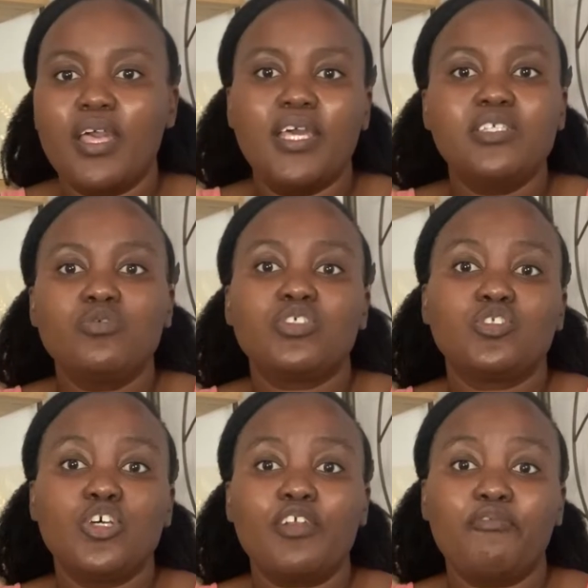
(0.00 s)
and it was
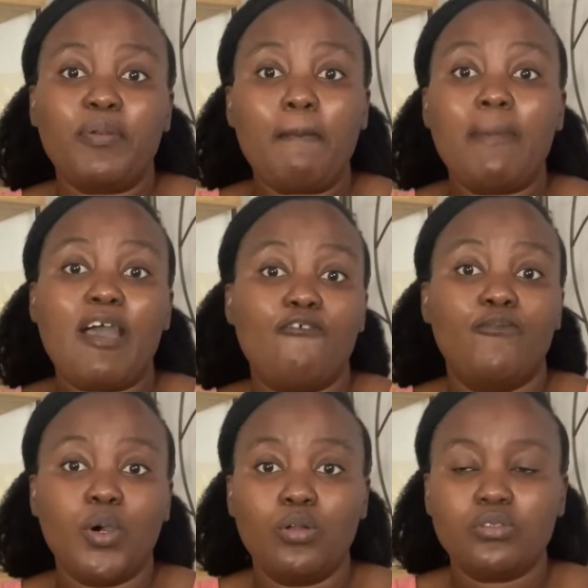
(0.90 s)
not even my
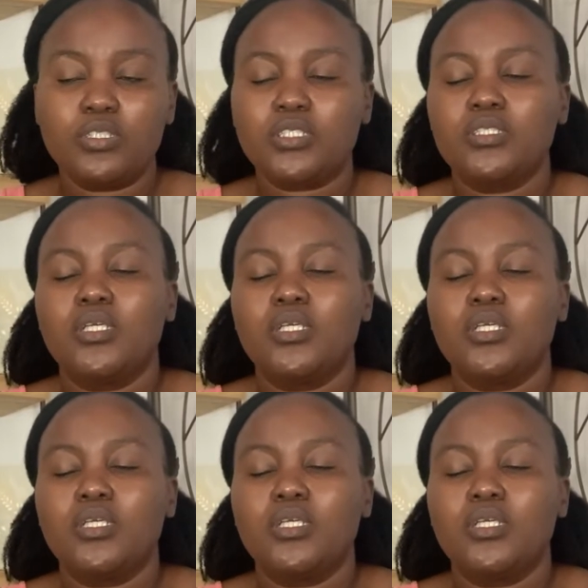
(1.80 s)
fault?